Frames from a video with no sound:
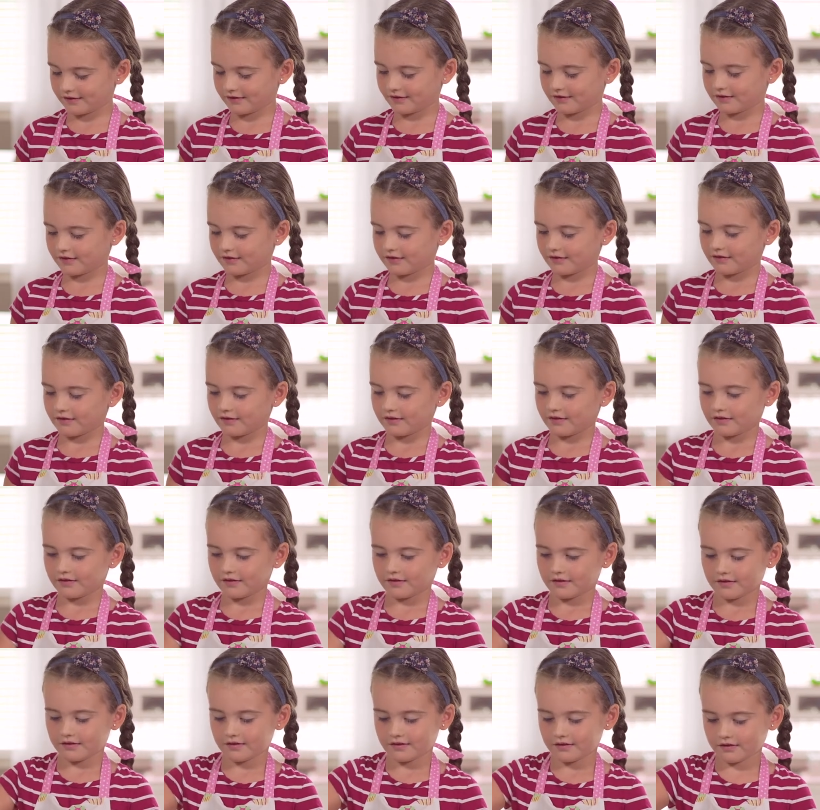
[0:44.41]

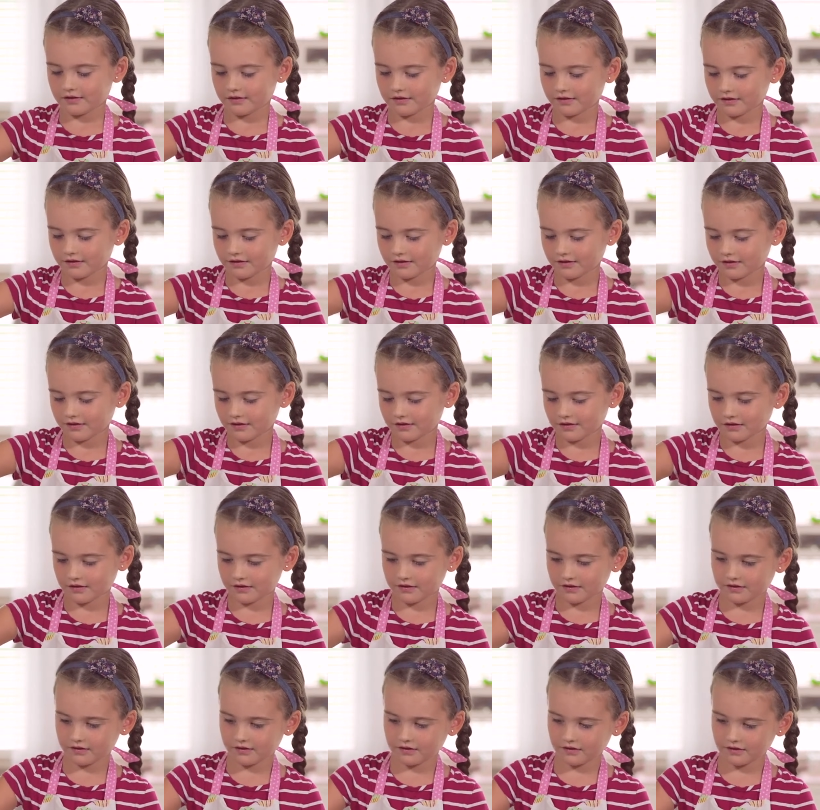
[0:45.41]

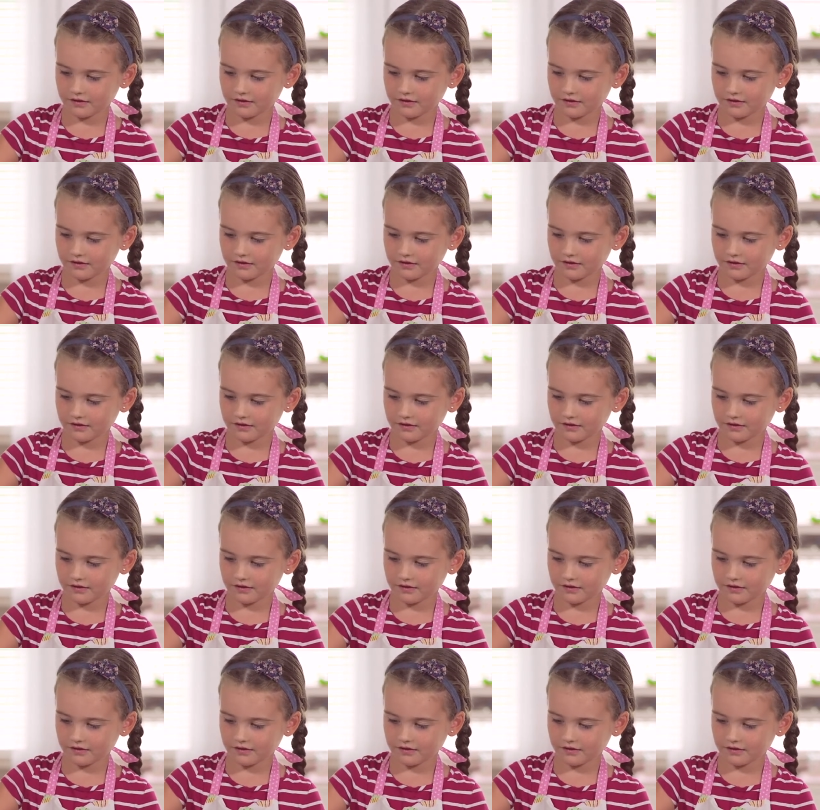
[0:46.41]
(silence)